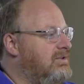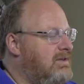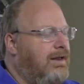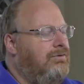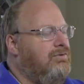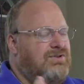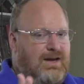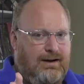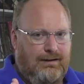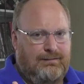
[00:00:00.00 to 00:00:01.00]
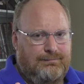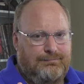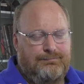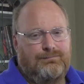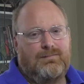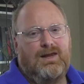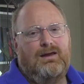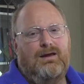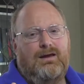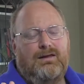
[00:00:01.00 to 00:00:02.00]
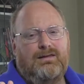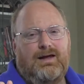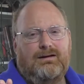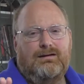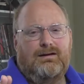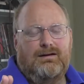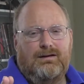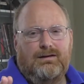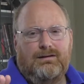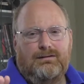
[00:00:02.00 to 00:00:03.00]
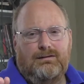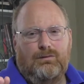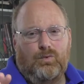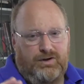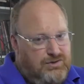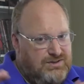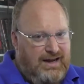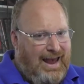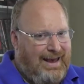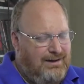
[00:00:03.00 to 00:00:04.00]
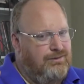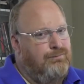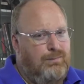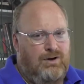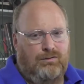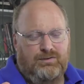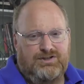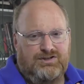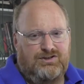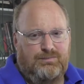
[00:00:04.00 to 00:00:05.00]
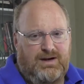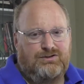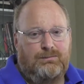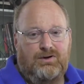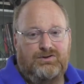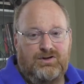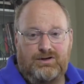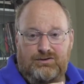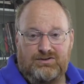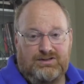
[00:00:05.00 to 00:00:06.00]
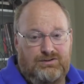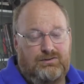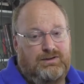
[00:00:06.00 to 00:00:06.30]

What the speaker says: I just got through saying that we're using additive mode, which is a special mode you can use in